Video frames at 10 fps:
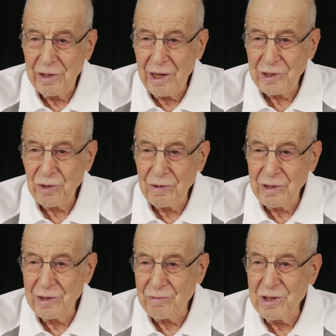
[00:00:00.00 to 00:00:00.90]
as to
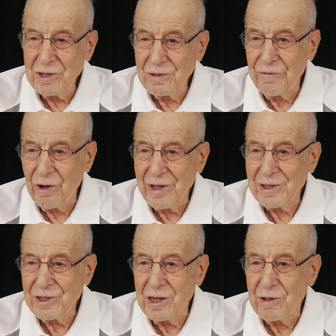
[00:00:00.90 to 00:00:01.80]
the reason for
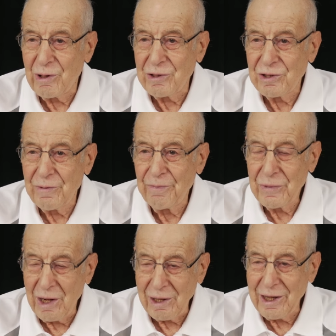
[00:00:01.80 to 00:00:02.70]
that sequence.
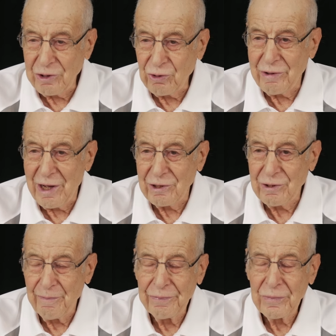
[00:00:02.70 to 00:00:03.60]
And I'll get to that.